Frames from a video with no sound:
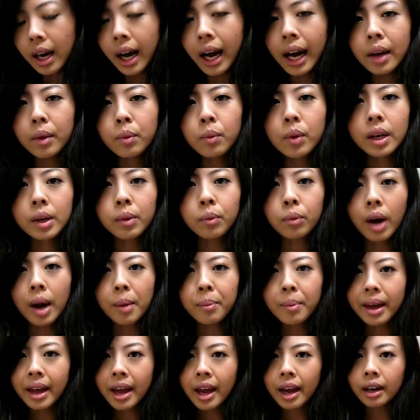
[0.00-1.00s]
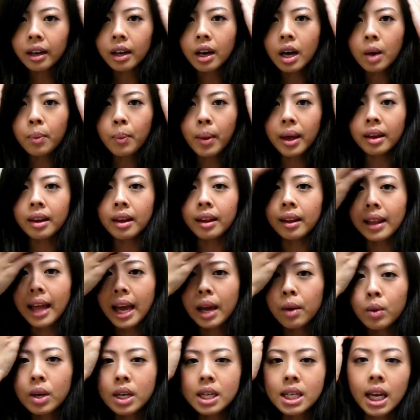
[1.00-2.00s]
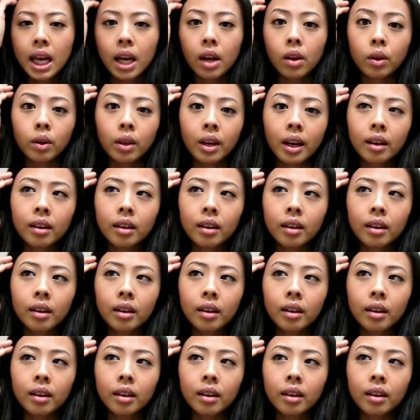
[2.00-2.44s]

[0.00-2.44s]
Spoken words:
I would wrap my hair up in a lightweight towel,